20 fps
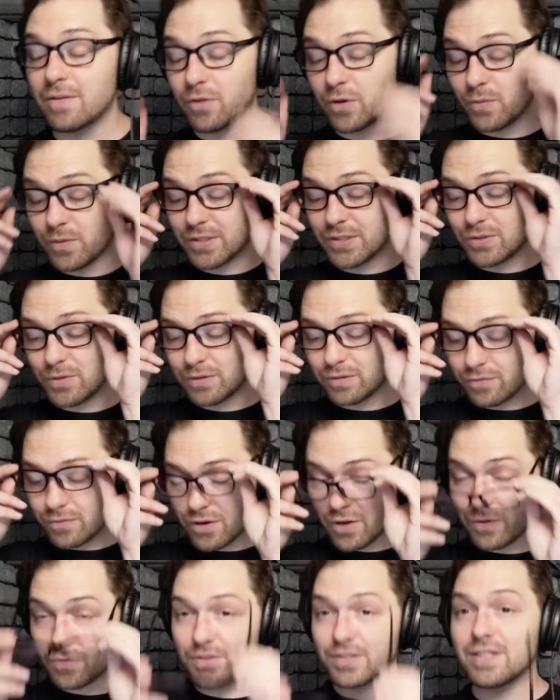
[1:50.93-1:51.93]
everyone sort of
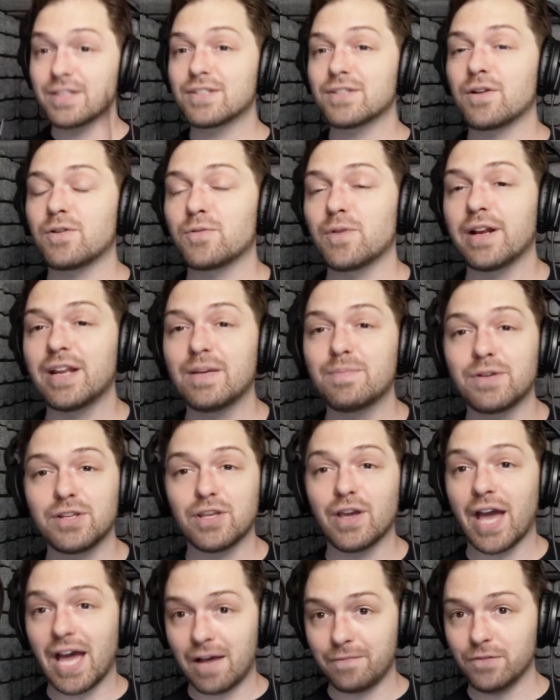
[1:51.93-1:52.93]
knows this already, but
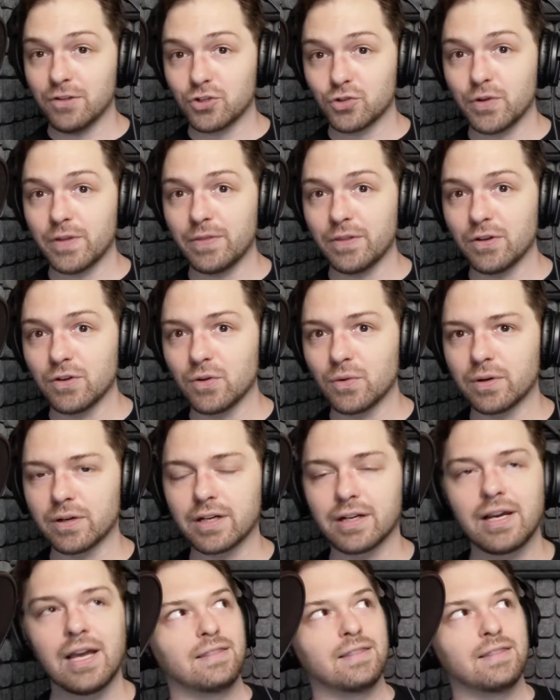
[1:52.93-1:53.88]
you have to treat the door.